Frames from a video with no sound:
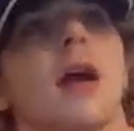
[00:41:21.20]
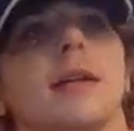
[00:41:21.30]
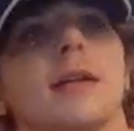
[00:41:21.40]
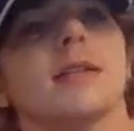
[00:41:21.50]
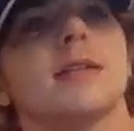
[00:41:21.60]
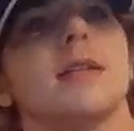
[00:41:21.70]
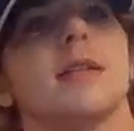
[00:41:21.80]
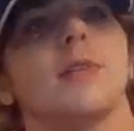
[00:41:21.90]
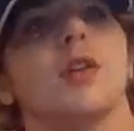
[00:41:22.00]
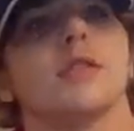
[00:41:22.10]
I'd like to see
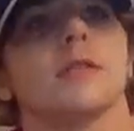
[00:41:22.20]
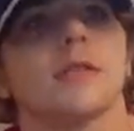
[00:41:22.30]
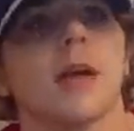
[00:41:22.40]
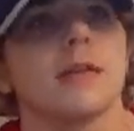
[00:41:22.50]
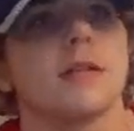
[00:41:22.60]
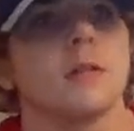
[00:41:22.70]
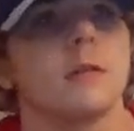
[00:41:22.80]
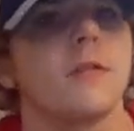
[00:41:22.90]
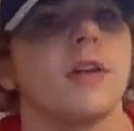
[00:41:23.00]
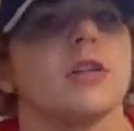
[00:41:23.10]
them use their size to
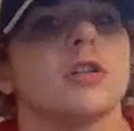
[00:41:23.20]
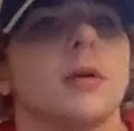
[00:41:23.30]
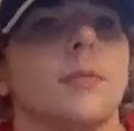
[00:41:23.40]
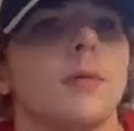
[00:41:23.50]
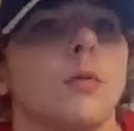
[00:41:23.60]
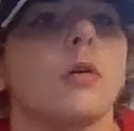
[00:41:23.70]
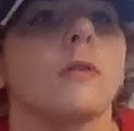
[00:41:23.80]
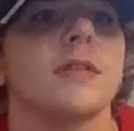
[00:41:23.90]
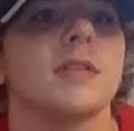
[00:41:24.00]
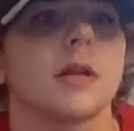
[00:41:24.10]
their advantage. We're a bit
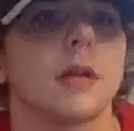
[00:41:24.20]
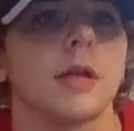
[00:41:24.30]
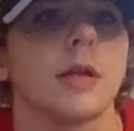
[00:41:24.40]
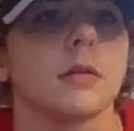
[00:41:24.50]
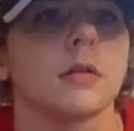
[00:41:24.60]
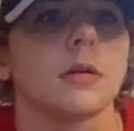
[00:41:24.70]
more physically.